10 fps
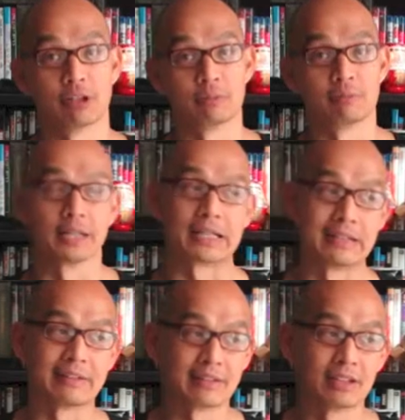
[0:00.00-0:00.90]
rope,
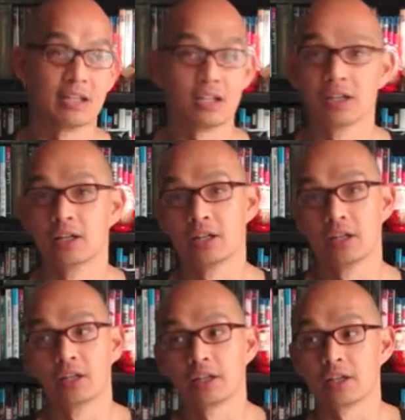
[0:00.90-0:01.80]
because
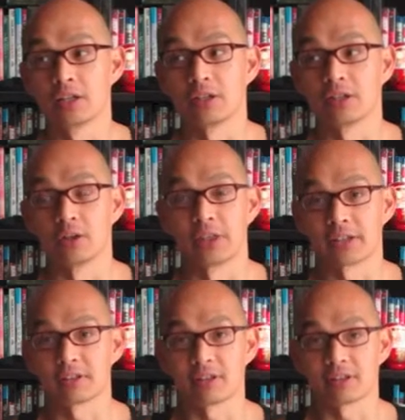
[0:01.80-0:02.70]
you know
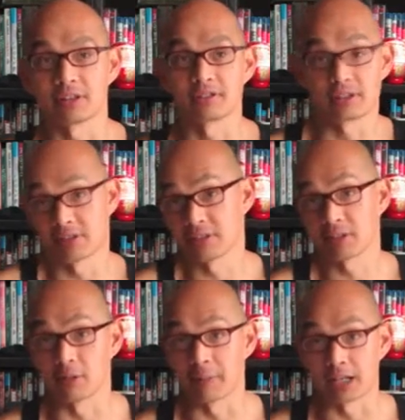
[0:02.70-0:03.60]
that's
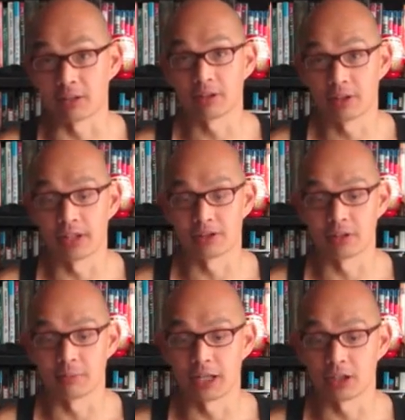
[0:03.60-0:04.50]
gonna matter. That's
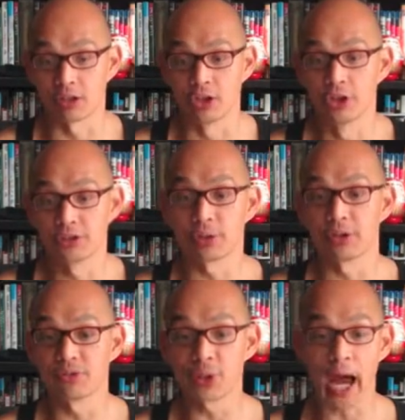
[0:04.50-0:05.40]
gonna matter. So
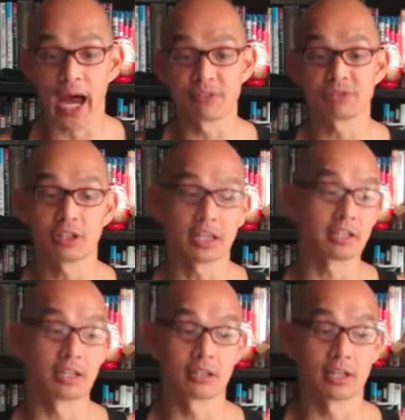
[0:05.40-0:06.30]
if you have to
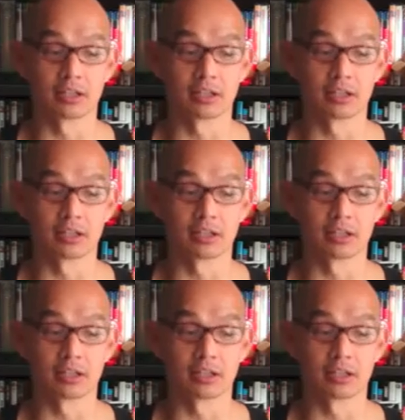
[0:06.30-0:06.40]
like get